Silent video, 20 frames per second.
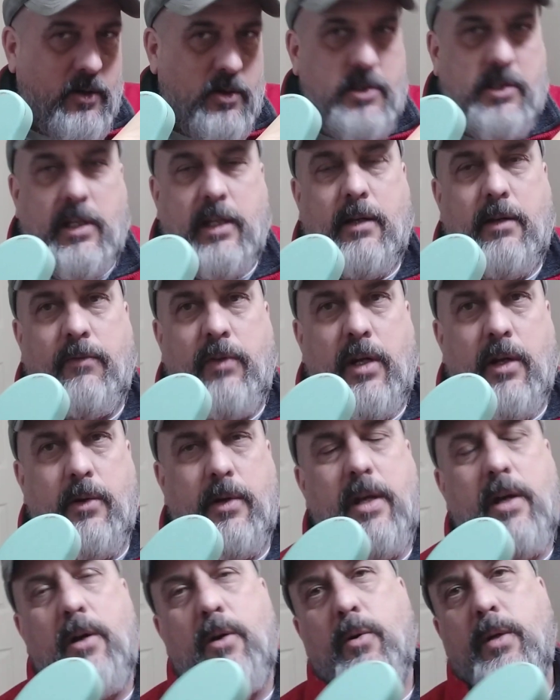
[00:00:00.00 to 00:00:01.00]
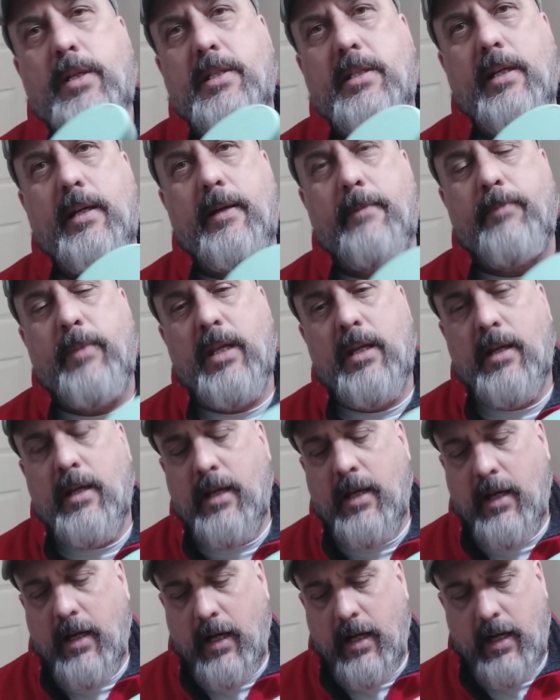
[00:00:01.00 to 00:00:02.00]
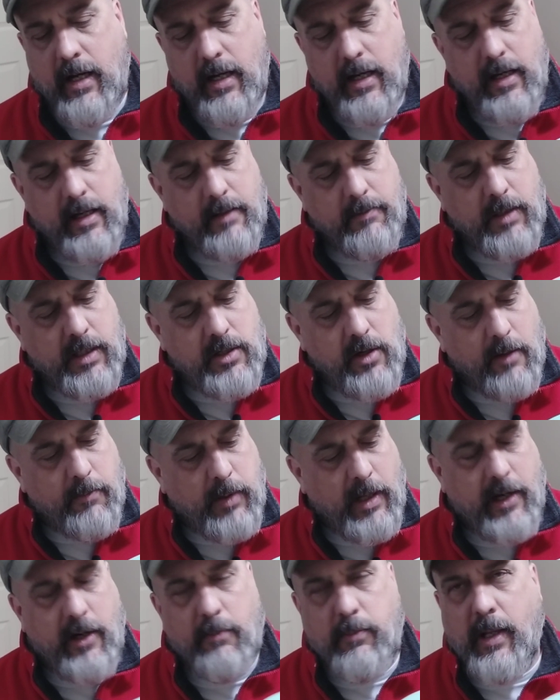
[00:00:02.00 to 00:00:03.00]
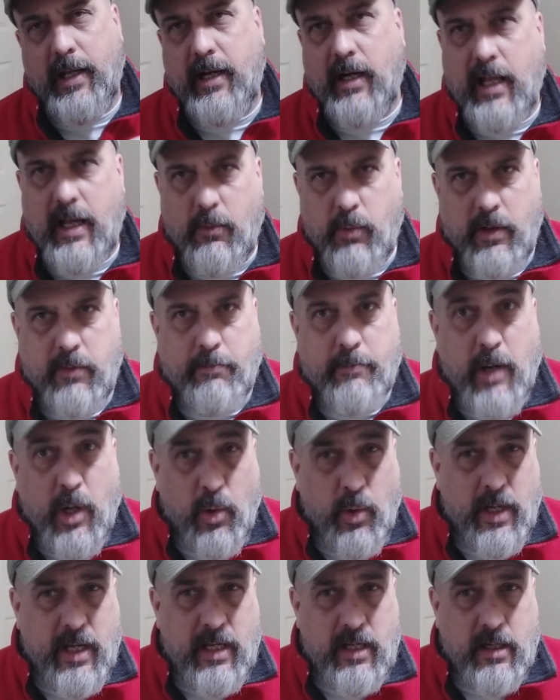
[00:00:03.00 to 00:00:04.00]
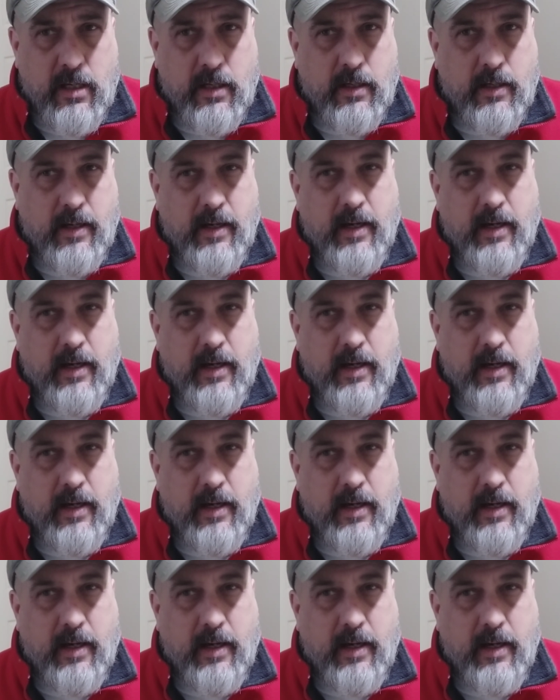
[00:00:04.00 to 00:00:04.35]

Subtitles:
Earl Slick, if you don't know, is a guitar player, played a lot with Bowie.